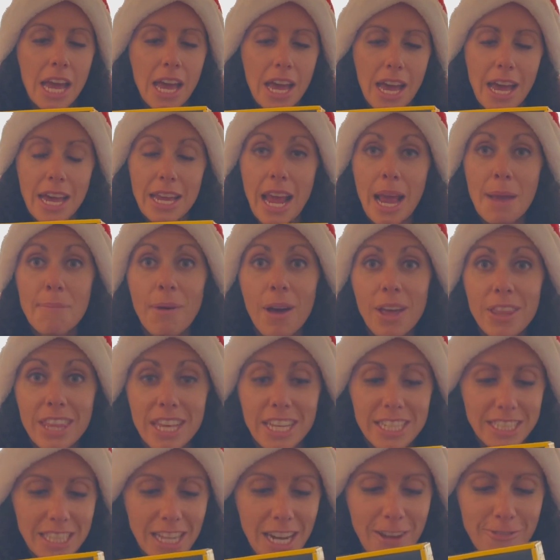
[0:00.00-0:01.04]
and I bought
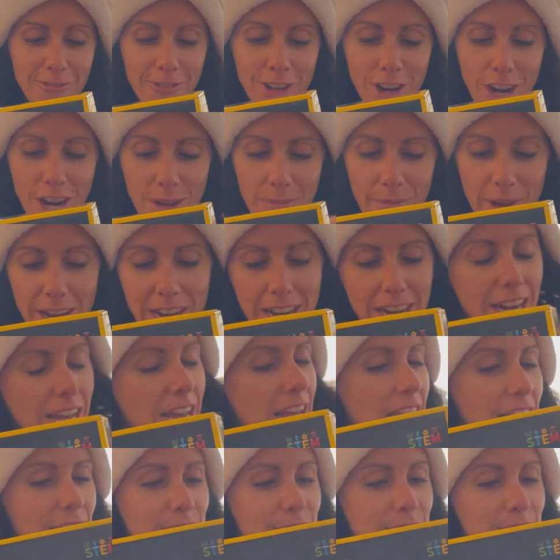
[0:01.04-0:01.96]
this and I forgot about it.